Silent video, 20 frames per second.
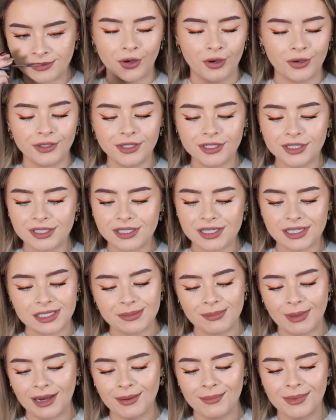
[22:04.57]
Not only does it
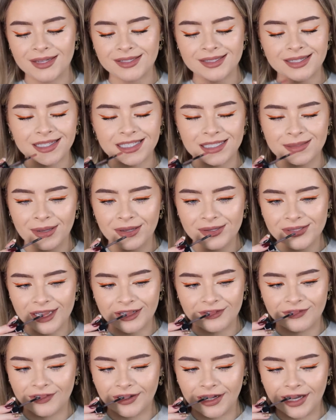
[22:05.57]
smell amazing, it smells
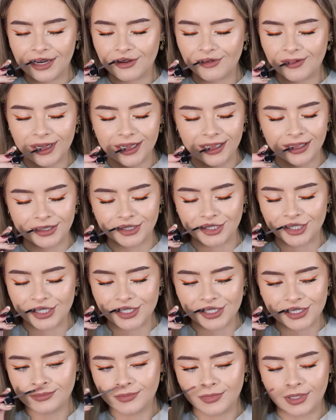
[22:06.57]
like vanilla-y and
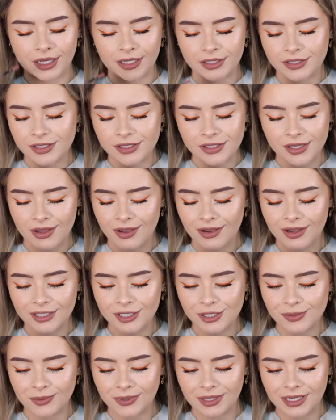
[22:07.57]
just like dessert. I
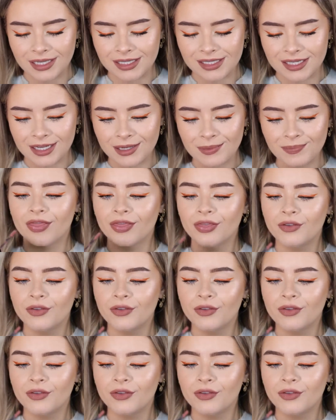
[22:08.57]
just wanna eat it.